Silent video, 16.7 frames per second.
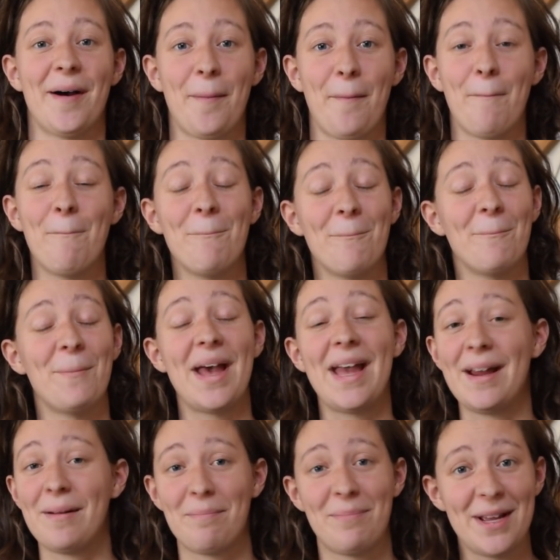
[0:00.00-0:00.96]

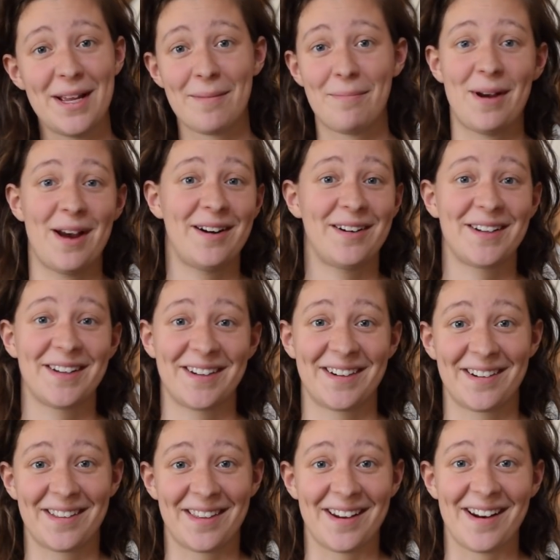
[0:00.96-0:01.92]
May it be a better
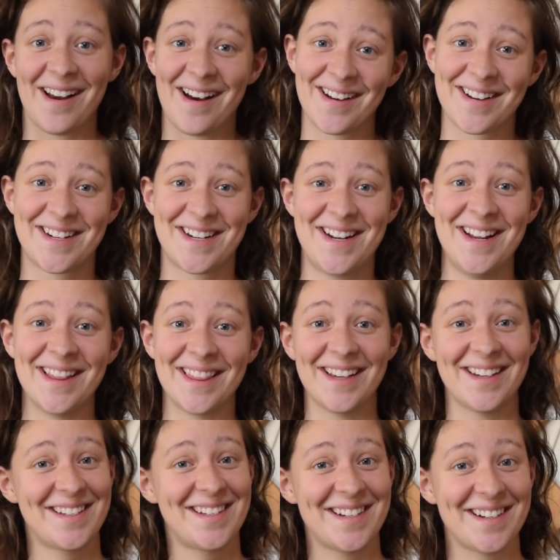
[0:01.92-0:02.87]
year than
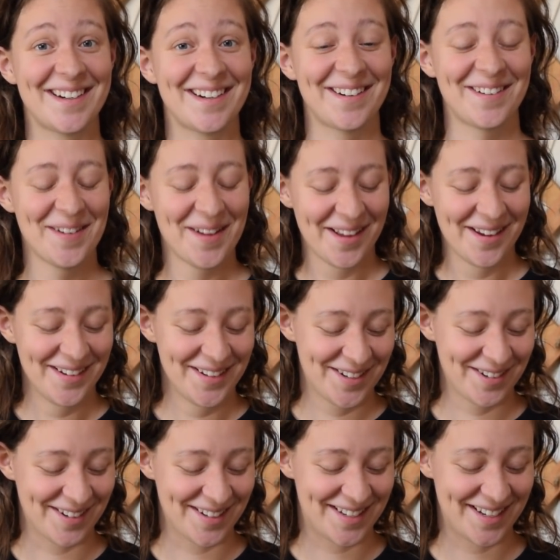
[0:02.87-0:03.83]
this year,
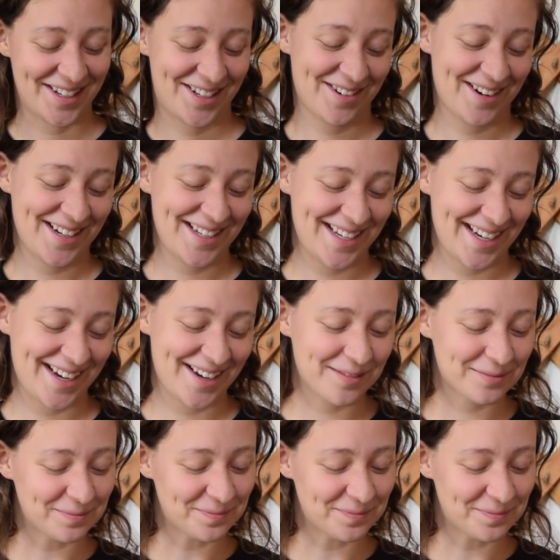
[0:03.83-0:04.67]
2020.